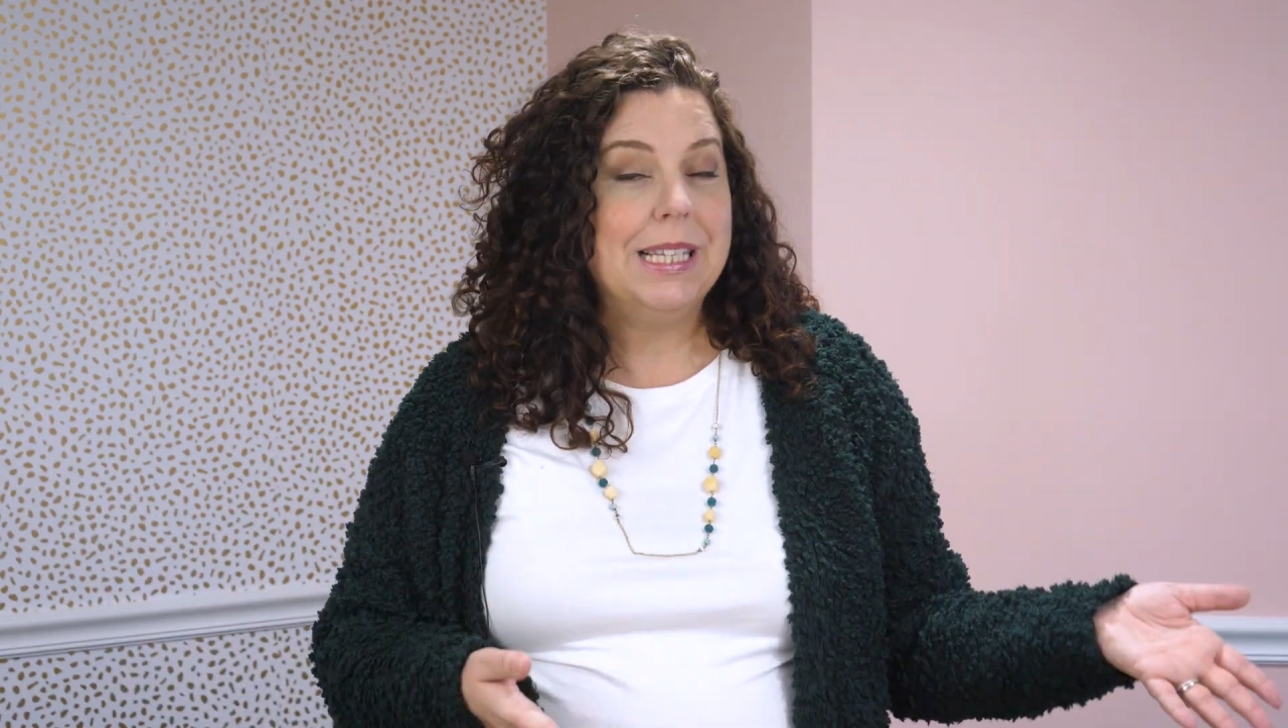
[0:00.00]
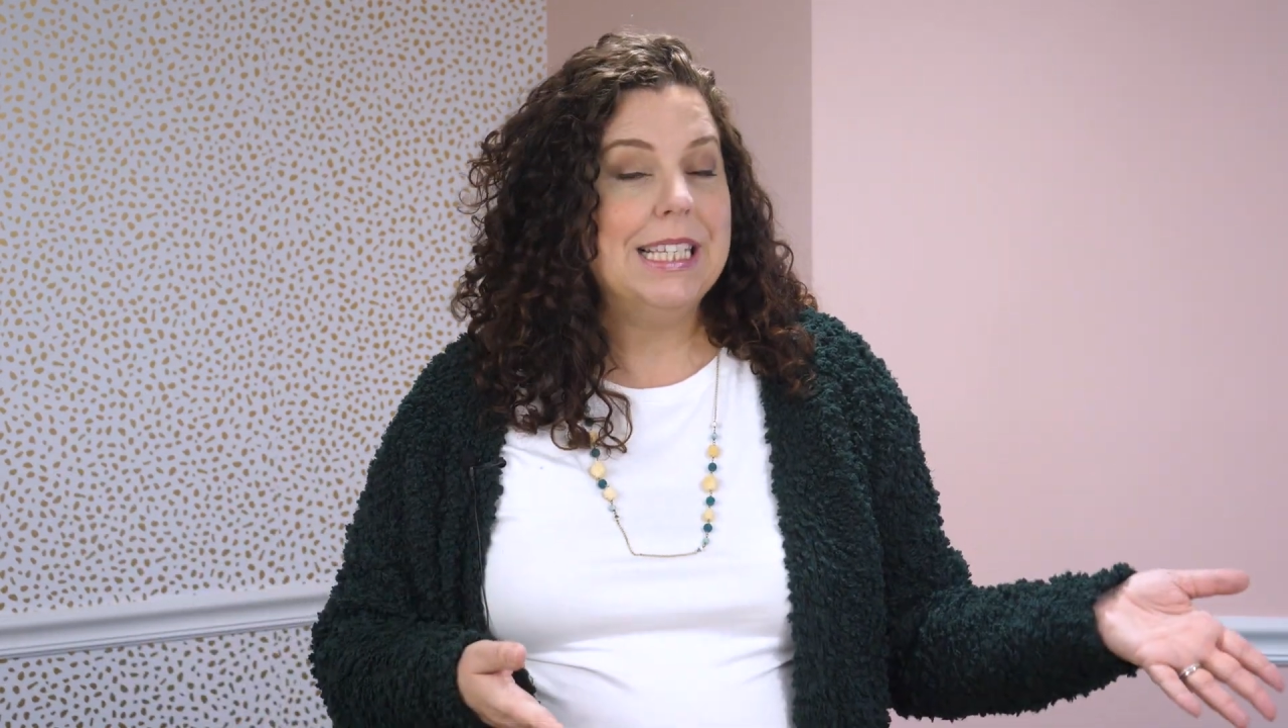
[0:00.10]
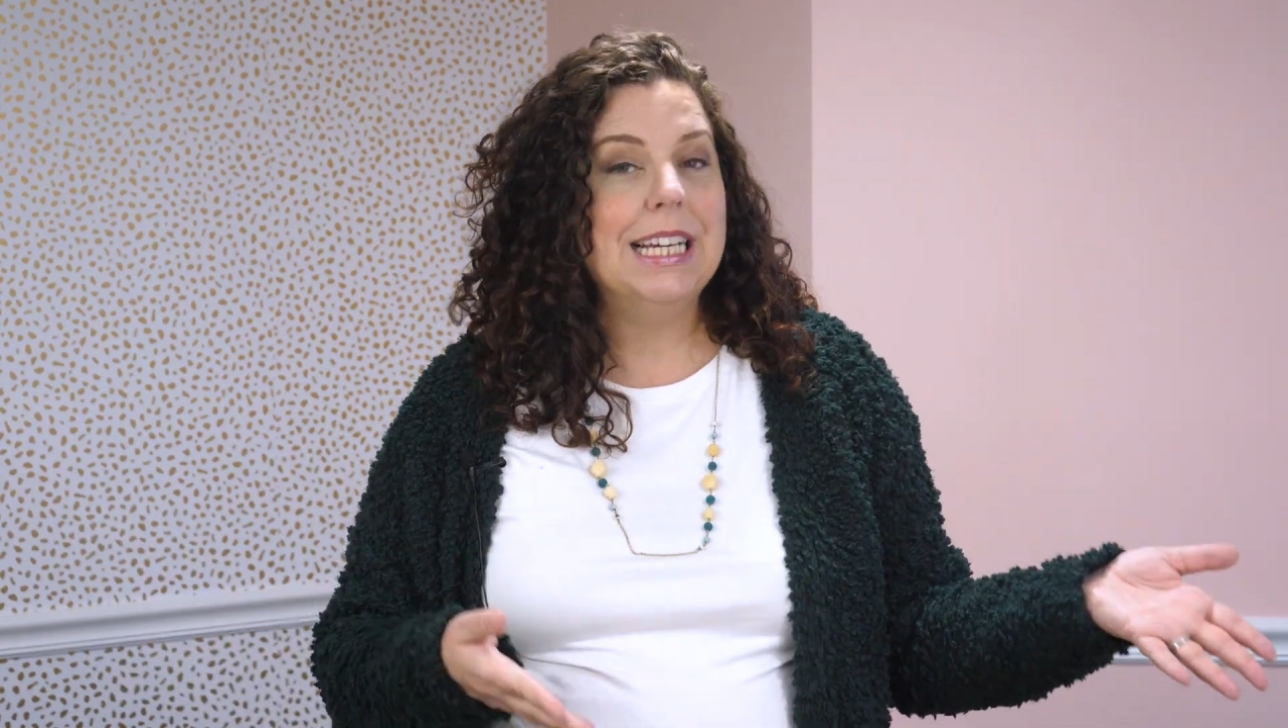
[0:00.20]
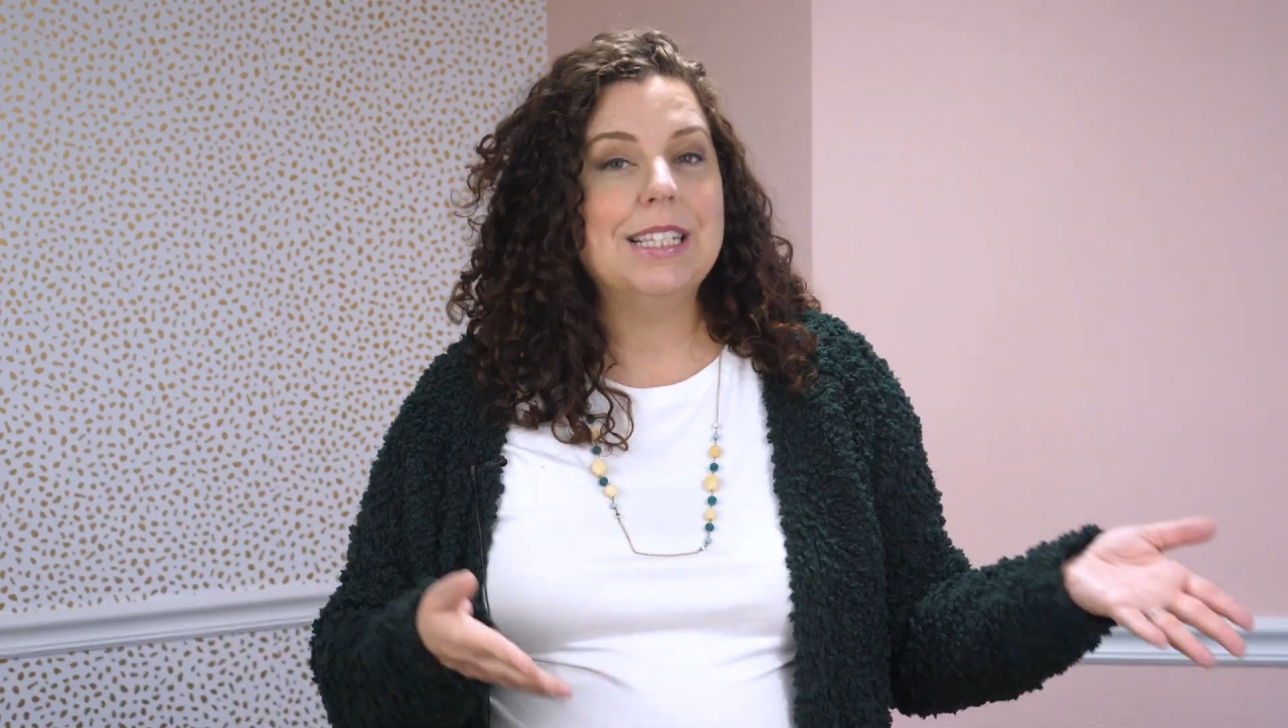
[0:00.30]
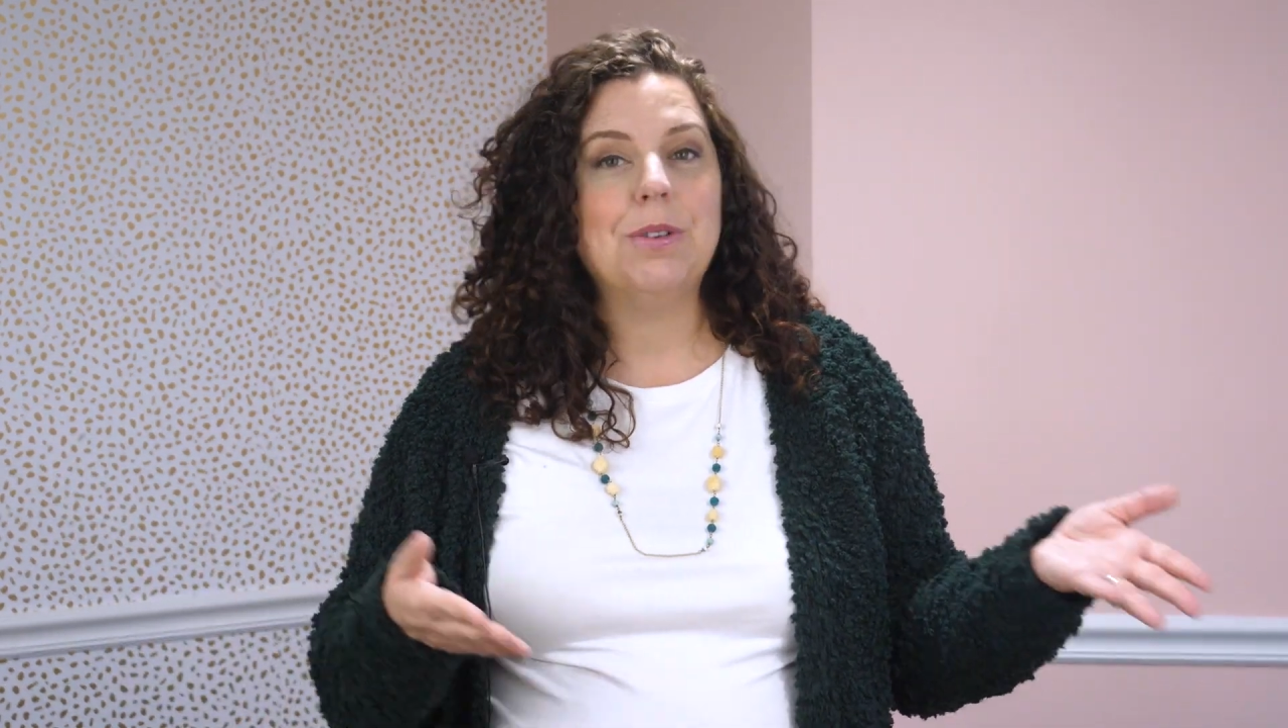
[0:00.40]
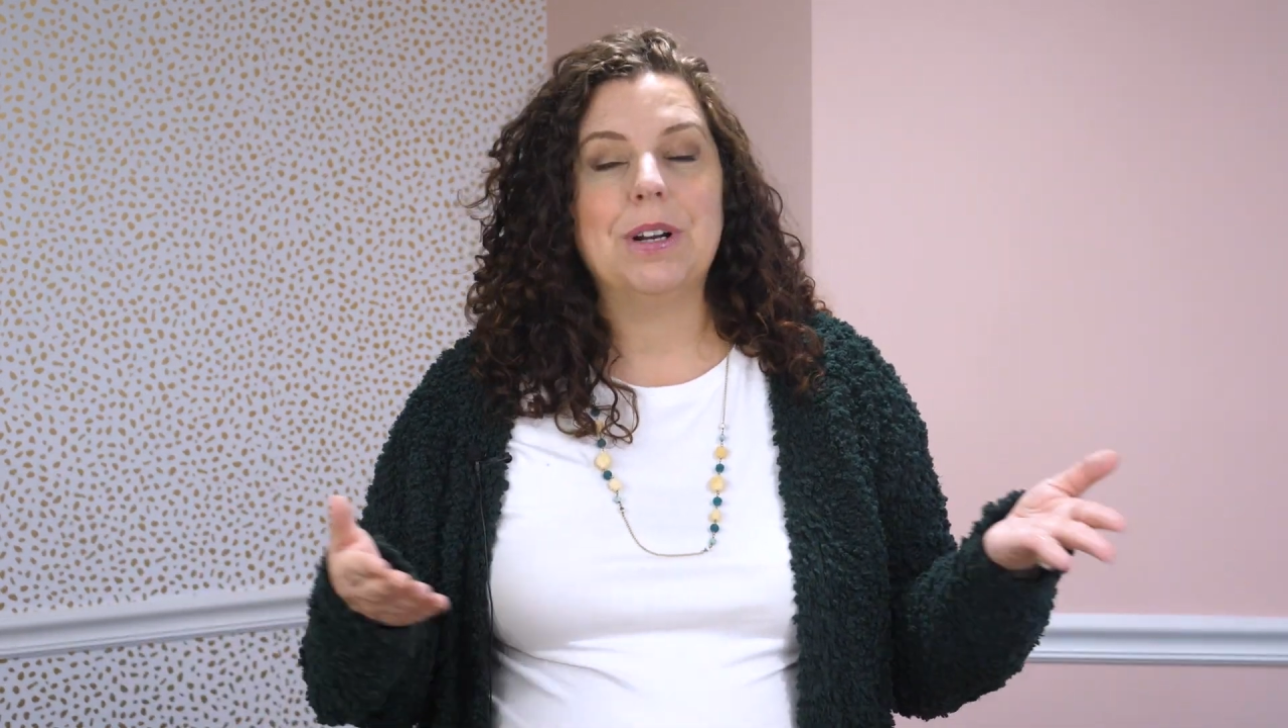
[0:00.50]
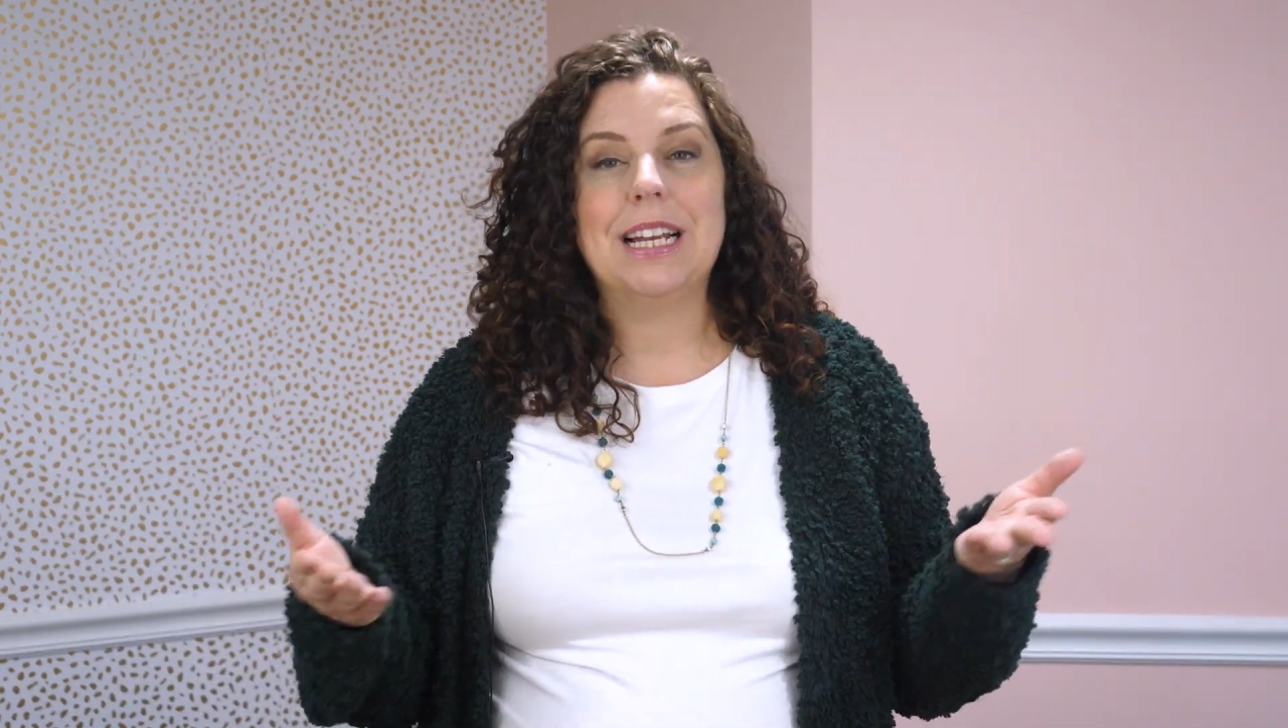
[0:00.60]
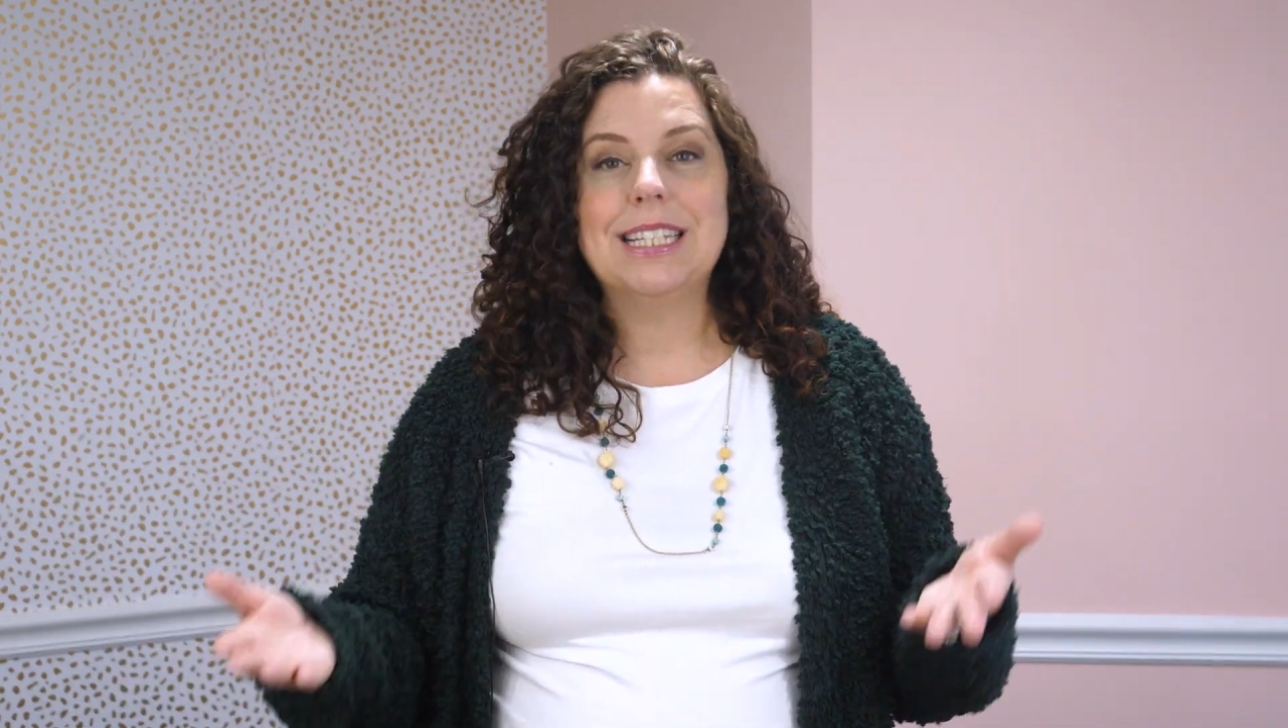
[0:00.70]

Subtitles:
business or an